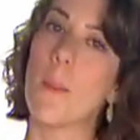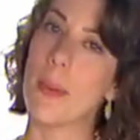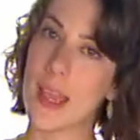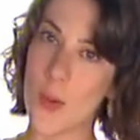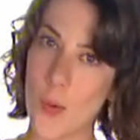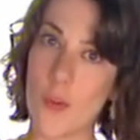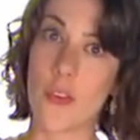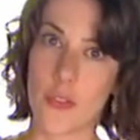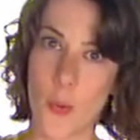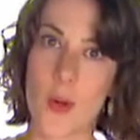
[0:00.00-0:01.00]
Beowulf,
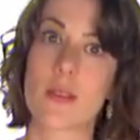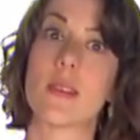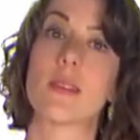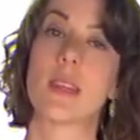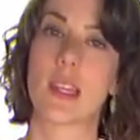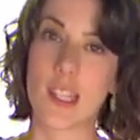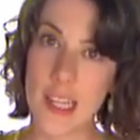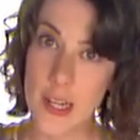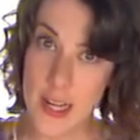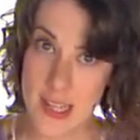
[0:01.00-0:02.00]
of course, is the
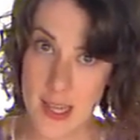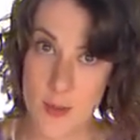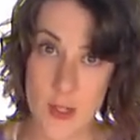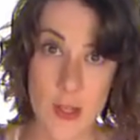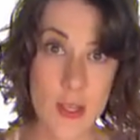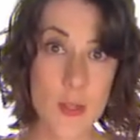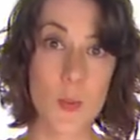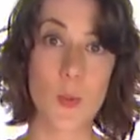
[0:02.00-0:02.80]
glaring exception to this